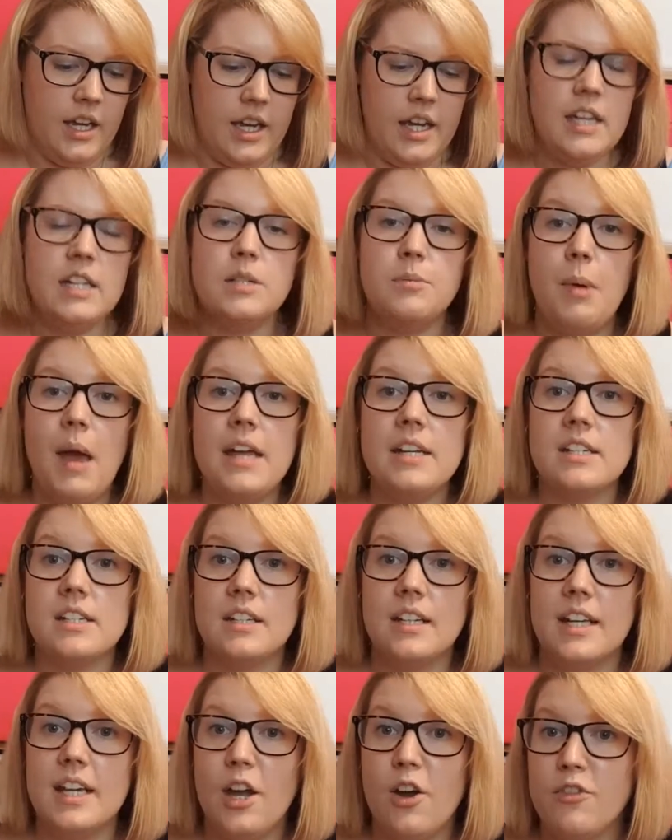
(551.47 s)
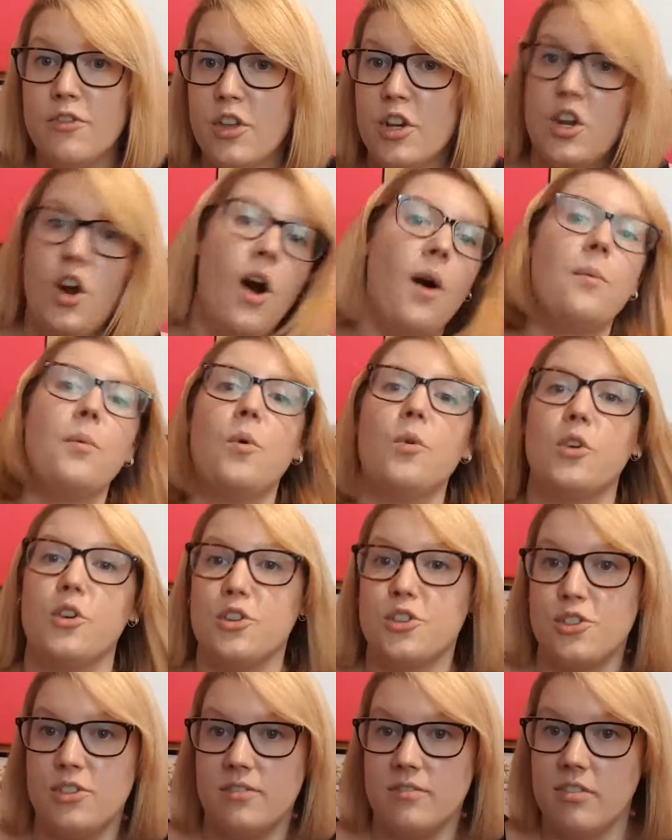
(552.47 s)
independently of the narwhal
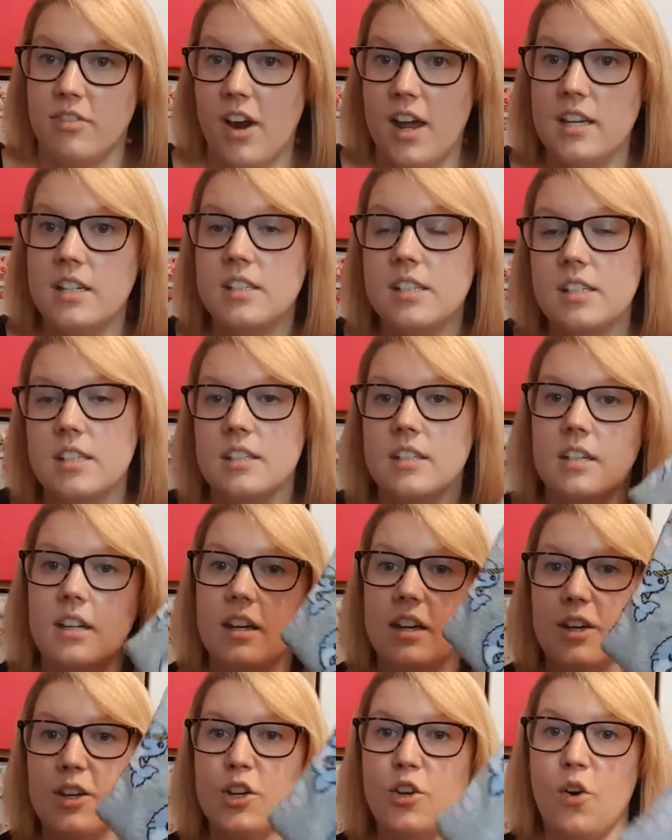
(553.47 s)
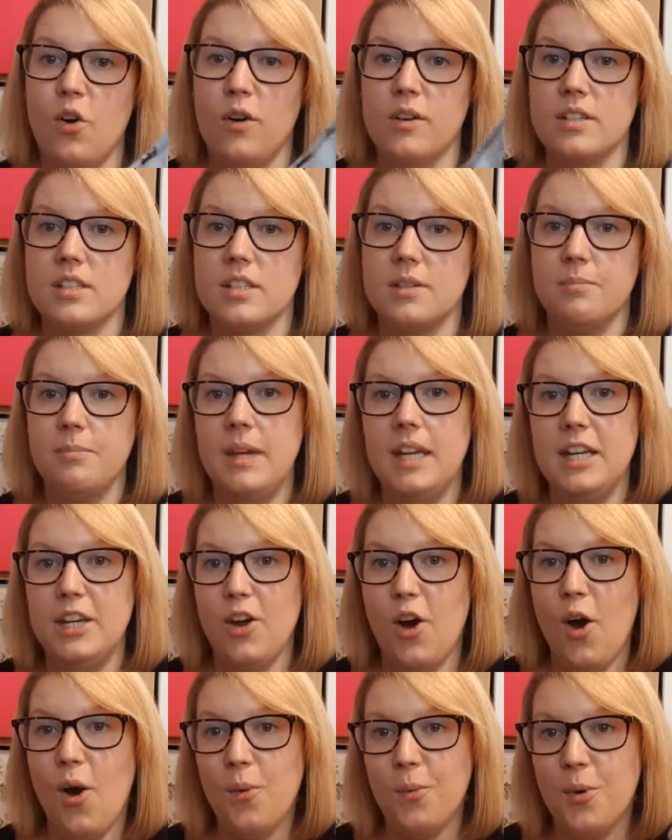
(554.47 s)
cushion friend, got me
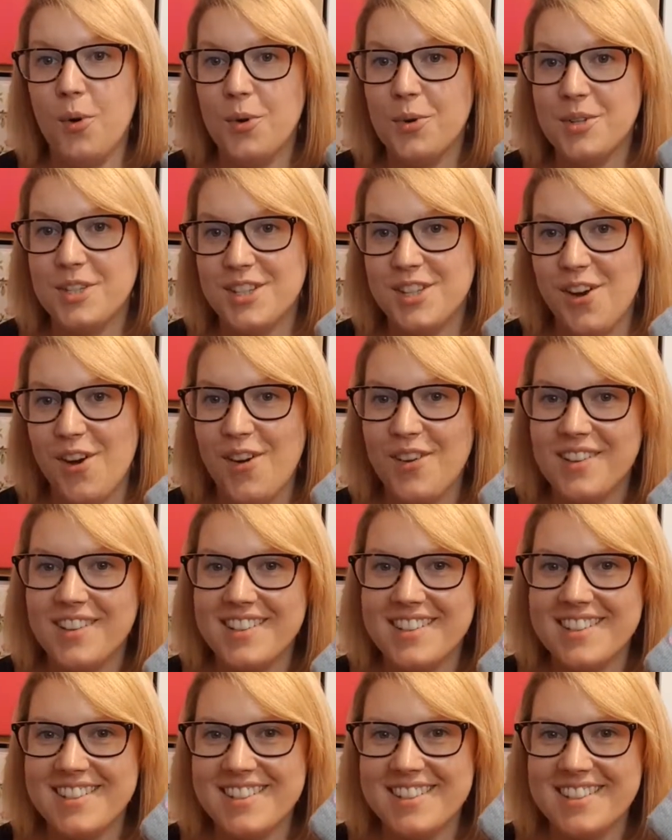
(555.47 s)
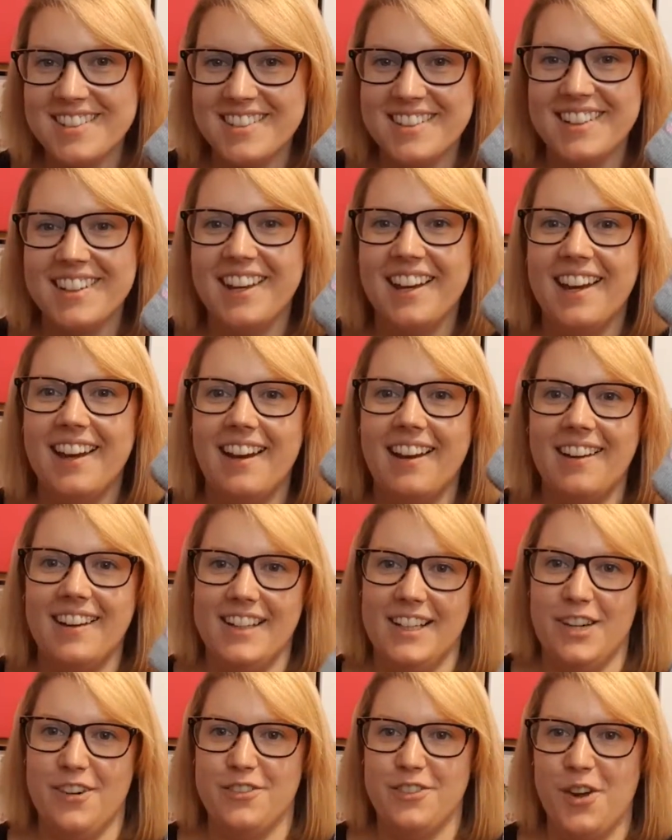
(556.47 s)
narwhal socks.
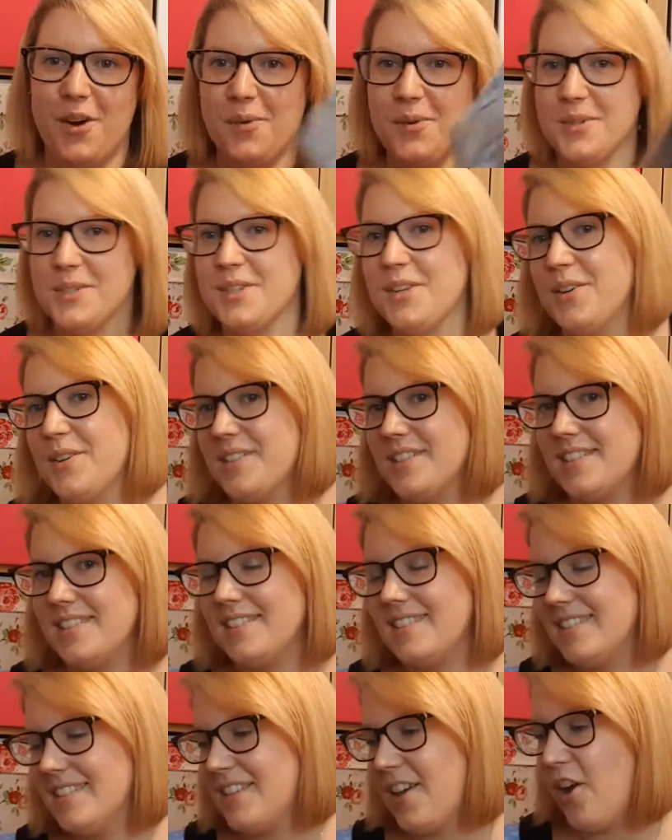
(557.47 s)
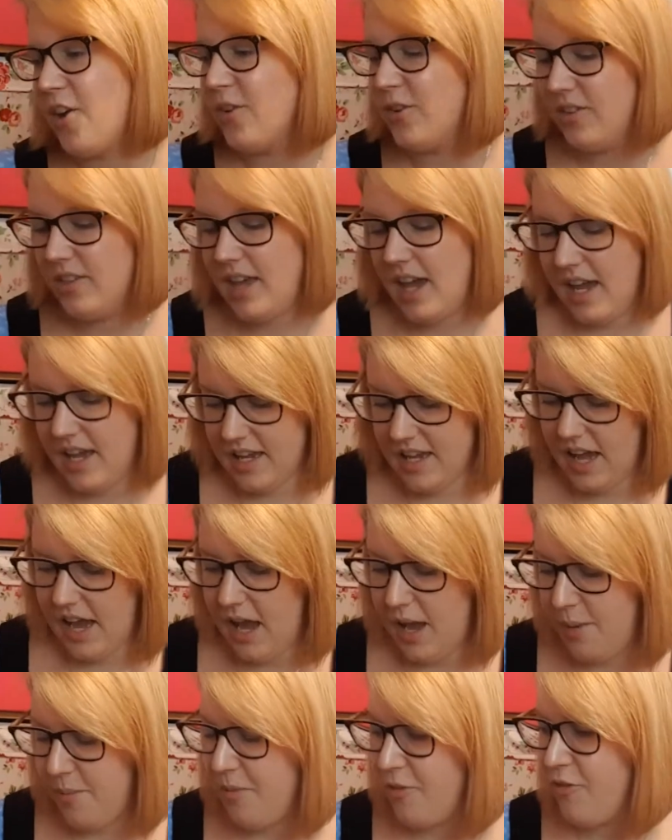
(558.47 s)
I love narwhal socks. So they
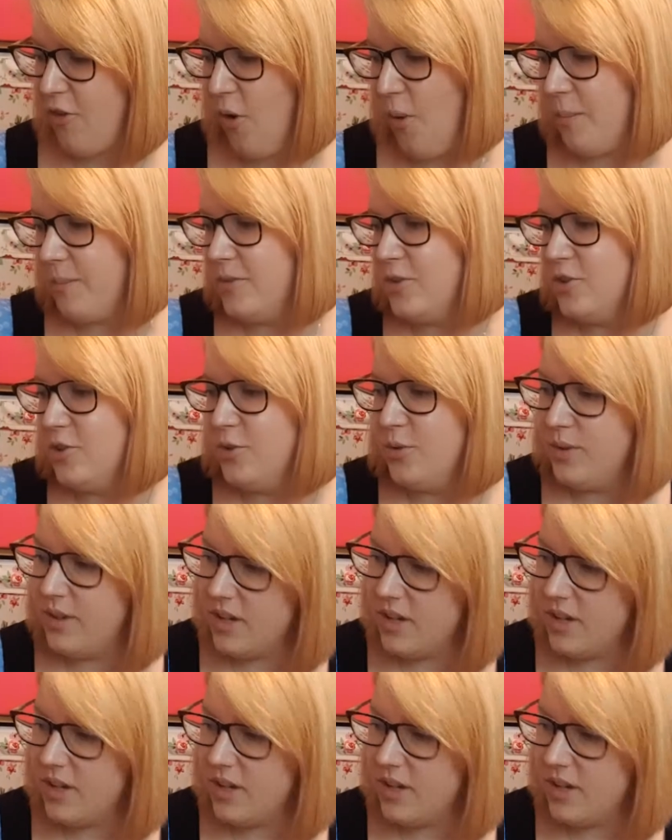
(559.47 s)
came from New